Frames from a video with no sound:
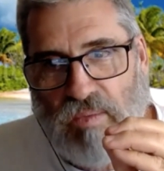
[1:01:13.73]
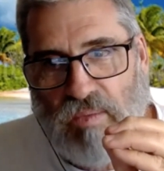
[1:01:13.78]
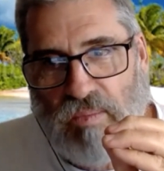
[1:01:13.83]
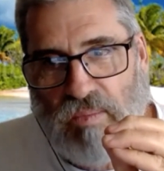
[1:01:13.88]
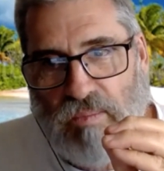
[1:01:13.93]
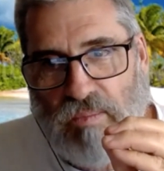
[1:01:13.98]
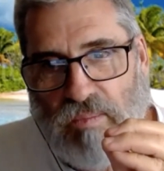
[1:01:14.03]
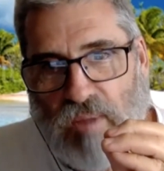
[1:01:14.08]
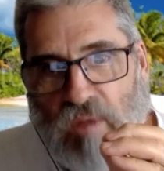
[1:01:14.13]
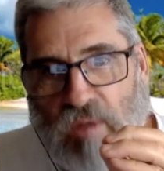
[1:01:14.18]

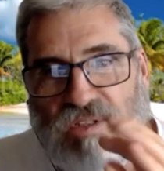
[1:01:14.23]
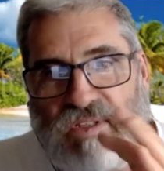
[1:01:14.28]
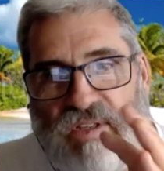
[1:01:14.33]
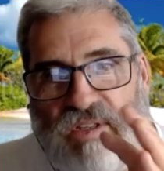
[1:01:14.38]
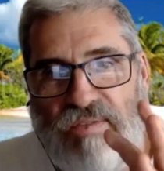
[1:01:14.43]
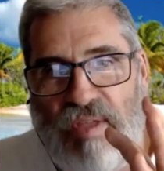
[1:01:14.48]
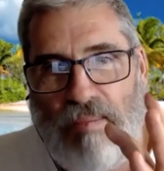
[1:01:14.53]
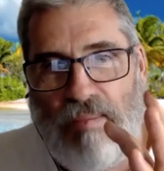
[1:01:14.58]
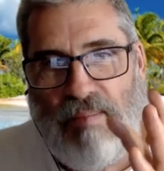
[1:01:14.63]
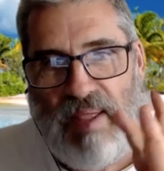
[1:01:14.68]
most
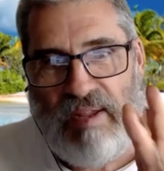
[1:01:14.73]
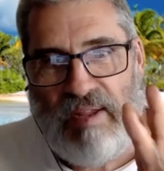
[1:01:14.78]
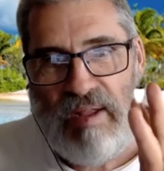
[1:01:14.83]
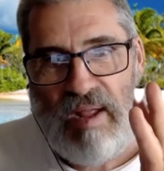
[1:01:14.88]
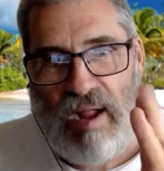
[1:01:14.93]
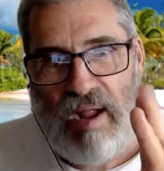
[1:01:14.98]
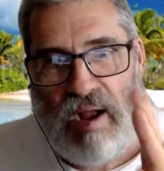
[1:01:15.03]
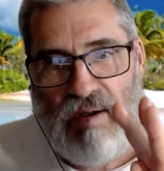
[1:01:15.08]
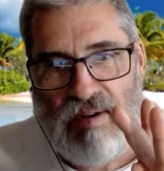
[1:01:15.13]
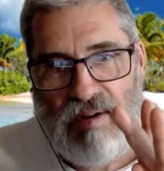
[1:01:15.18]
of them
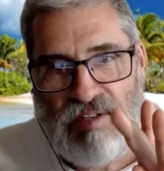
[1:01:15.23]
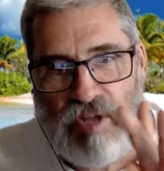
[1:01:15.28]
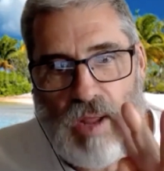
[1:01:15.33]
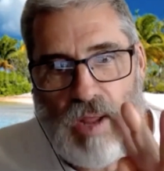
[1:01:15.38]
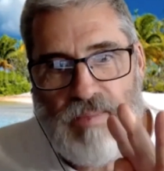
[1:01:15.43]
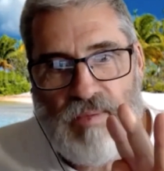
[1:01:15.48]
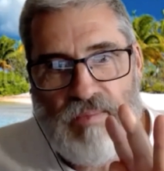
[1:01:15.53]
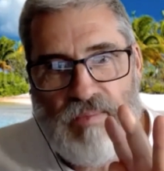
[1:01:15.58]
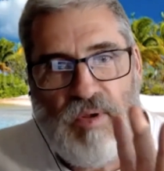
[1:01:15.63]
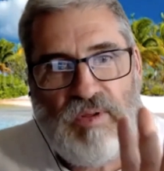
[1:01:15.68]
are a
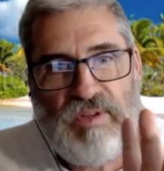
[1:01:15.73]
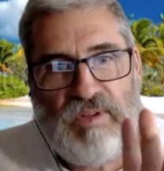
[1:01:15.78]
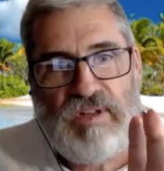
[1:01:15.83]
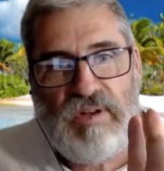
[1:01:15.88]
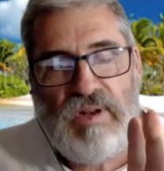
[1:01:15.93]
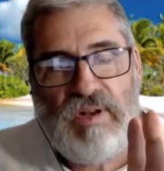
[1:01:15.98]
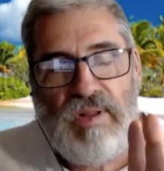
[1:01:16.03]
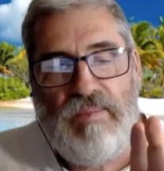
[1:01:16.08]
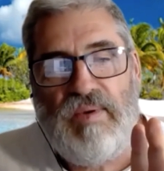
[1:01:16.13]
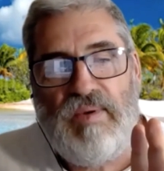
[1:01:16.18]
type of
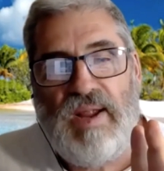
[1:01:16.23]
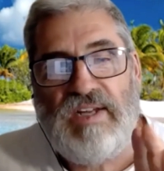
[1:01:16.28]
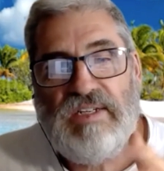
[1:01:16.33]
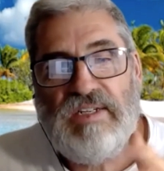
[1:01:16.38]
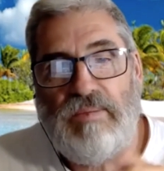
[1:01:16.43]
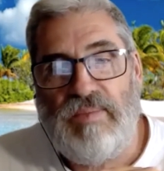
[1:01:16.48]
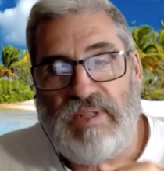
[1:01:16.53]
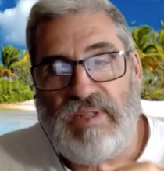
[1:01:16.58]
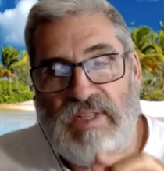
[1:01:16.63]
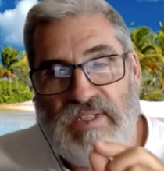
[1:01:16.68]
personal
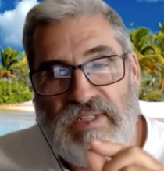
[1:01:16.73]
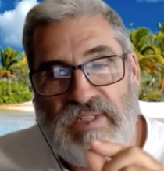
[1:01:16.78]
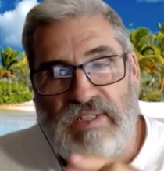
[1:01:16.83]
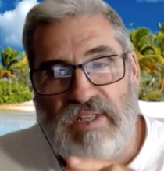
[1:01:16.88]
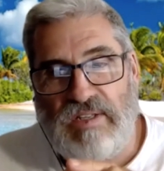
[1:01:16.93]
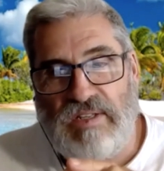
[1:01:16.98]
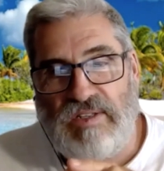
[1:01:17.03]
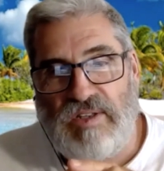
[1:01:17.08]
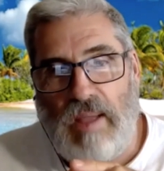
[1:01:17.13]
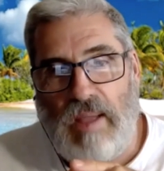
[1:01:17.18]
liberation. But this is
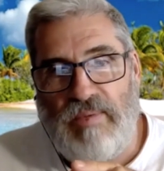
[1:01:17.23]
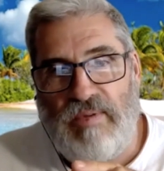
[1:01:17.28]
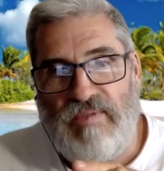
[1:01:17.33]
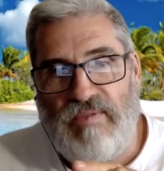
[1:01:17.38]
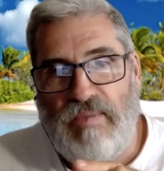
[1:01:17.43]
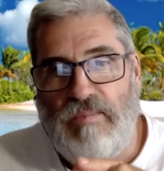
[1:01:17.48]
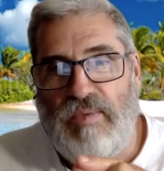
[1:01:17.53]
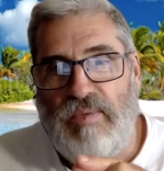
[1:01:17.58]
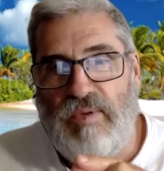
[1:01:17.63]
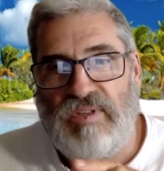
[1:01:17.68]
a type of
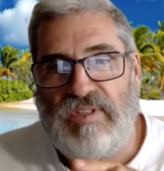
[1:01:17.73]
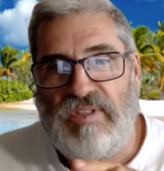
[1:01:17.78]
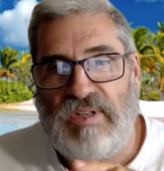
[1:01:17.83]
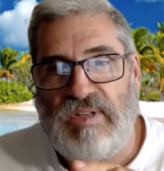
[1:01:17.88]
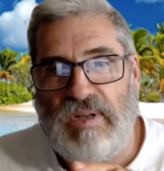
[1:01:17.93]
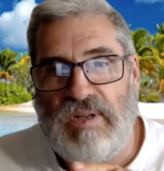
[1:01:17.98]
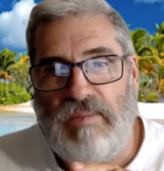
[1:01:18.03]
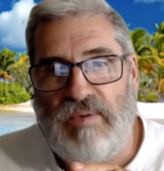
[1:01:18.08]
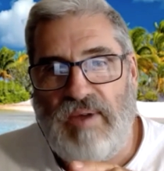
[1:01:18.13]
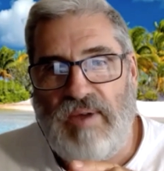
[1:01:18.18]

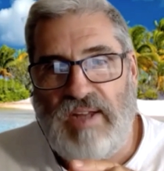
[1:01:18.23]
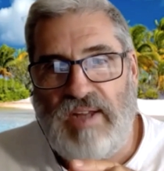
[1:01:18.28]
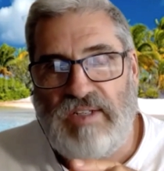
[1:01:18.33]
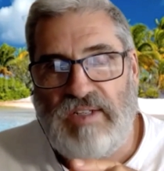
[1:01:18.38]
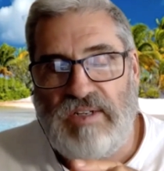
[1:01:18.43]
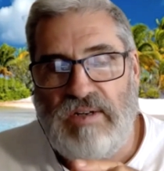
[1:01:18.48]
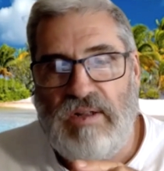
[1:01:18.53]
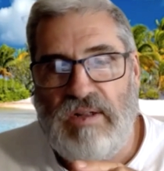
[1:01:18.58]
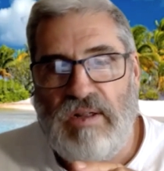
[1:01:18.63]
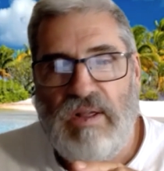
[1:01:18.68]
impersonal
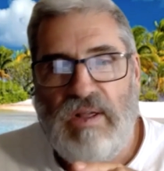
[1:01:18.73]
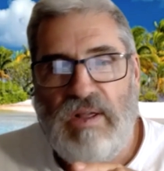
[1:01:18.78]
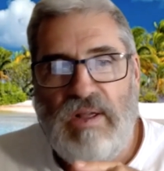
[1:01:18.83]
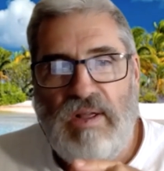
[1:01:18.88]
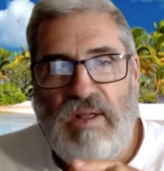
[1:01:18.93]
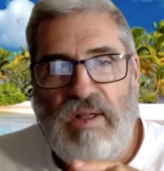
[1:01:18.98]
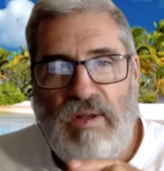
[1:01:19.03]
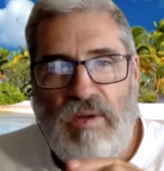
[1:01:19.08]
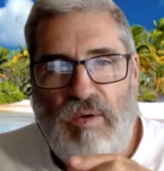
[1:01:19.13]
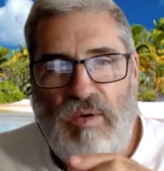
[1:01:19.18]
liberation,
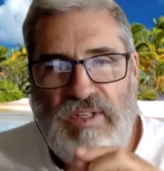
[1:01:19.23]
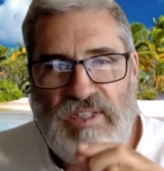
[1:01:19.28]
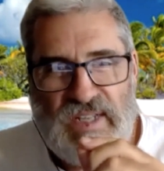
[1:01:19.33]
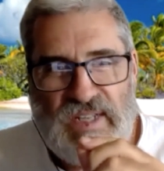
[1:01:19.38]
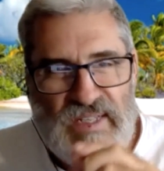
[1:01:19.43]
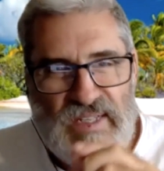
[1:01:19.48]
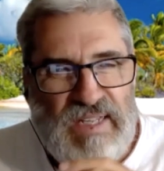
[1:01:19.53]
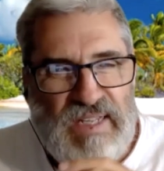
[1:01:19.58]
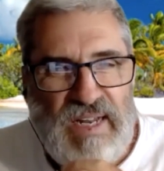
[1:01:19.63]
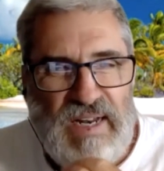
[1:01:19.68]
or it's
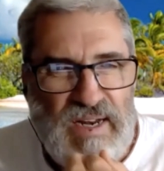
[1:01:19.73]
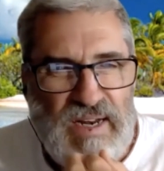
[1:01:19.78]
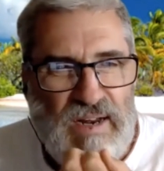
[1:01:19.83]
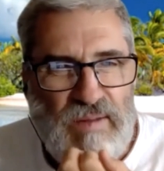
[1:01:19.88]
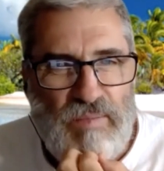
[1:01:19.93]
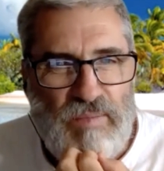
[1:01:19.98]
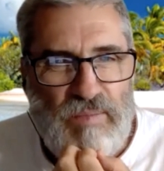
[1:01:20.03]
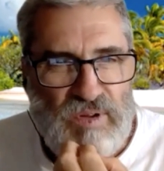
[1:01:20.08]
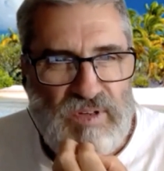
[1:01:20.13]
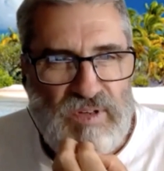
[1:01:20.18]
considered
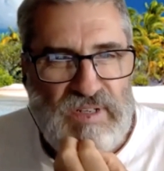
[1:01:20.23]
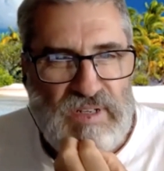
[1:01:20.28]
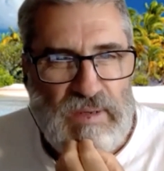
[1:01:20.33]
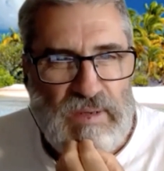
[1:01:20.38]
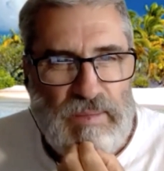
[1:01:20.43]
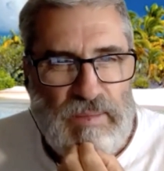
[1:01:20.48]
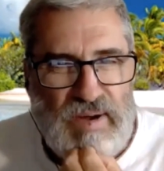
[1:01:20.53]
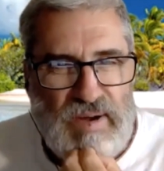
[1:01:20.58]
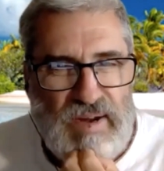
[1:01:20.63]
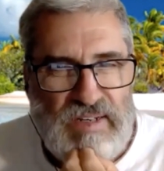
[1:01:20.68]
impersonal
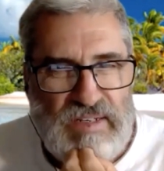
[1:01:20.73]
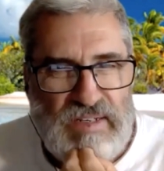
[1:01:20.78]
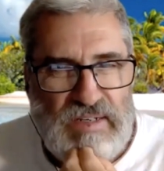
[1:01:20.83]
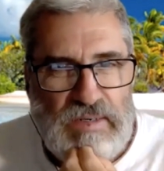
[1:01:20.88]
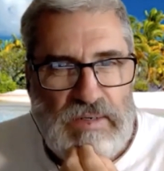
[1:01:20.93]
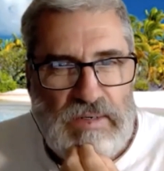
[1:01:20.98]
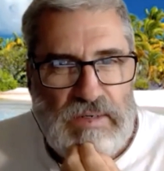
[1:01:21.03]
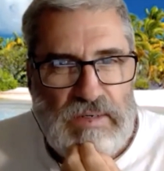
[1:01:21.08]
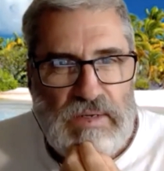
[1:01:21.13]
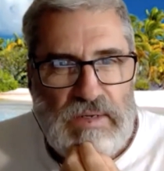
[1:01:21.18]
liberation.
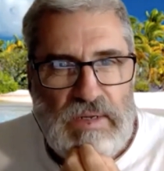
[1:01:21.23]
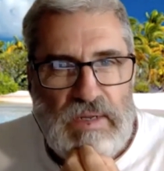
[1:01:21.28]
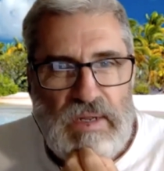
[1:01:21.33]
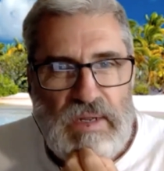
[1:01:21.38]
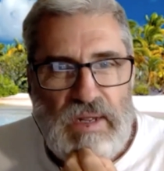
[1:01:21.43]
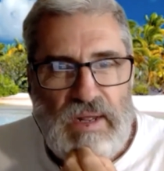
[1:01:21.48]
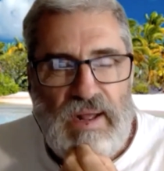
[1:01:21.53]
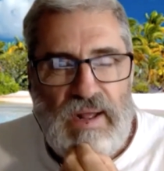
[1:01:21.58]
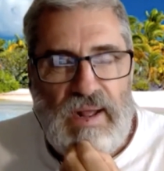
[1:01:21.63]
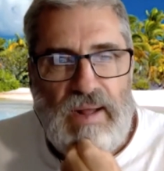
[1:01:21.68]

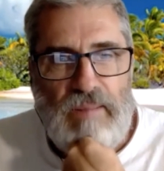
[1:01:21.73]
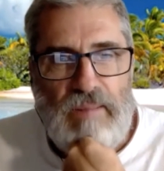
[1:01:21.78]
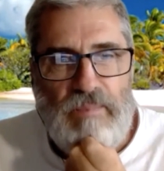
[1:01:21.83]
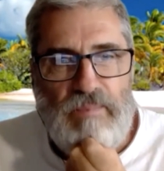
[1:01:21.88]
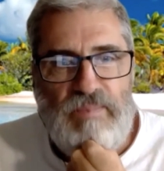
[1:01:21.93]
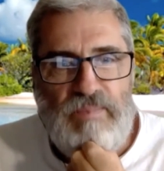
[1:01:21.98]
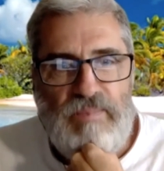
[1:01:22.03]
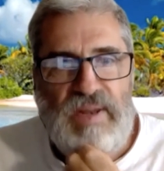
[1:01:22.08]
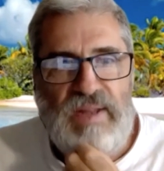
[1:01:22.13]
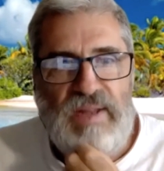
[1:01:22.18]

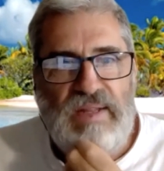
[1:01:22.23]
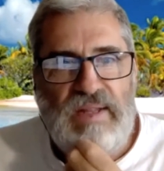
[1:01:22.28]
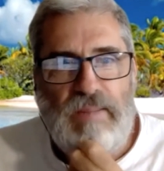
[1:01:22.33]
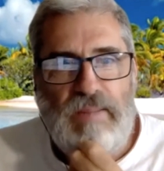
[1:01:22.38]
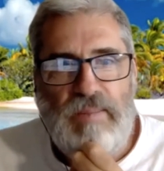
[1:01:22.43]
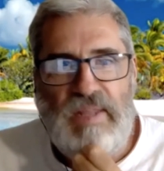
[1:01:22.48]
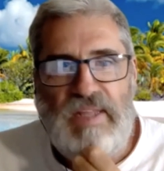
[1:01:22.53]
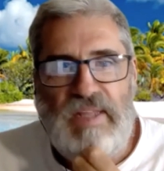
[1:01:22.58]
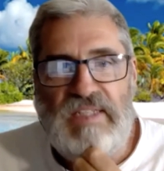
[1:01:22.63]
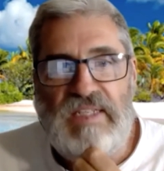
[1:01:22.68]
But it
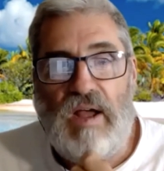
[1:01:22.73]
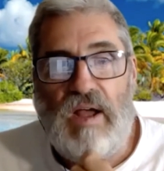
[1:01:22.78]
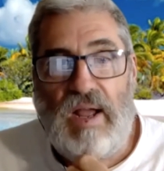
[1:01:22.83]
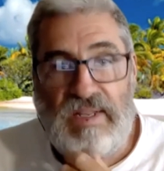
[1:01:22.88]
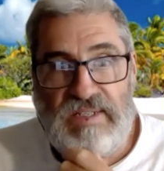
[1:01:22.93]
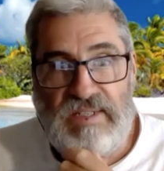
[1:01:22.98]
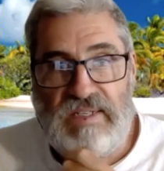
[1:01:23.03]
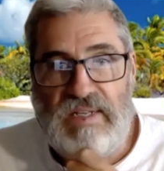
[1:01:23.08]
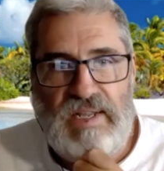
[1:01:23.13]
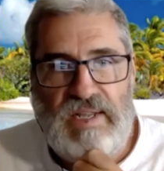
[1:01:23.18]
means
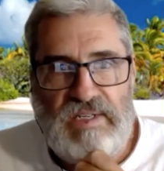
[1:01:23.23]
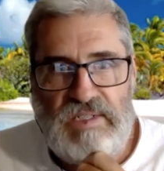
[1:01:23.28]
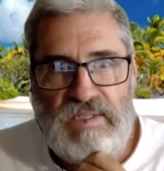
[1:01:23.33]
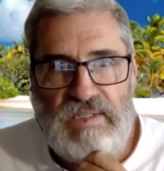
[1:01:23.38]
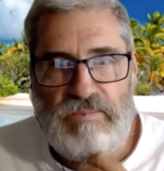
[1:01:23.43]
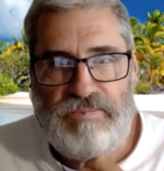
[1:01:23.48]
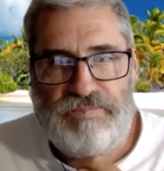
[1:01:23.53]
isolation.